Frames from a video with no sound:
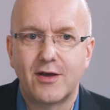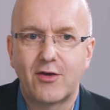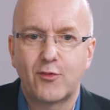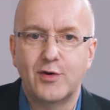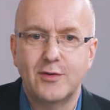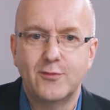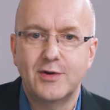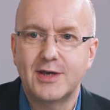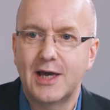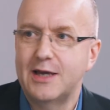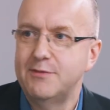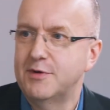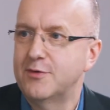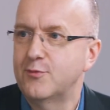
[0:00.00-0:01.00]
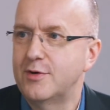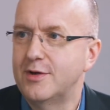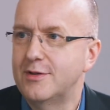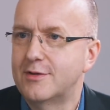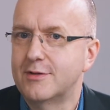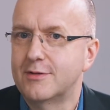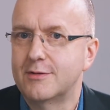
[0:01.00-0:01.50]
us, we came up
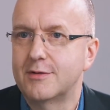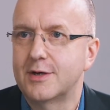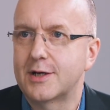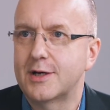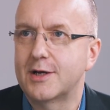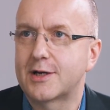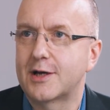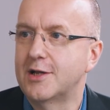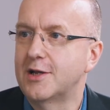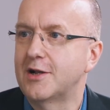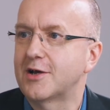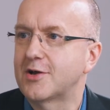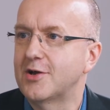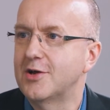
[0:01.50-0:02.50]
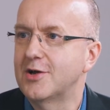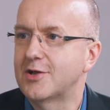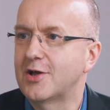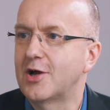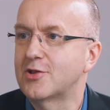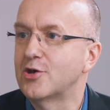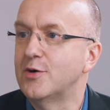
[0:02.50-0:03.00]
with kind of like a
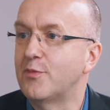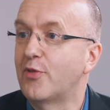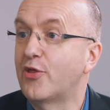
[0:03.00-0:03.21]
top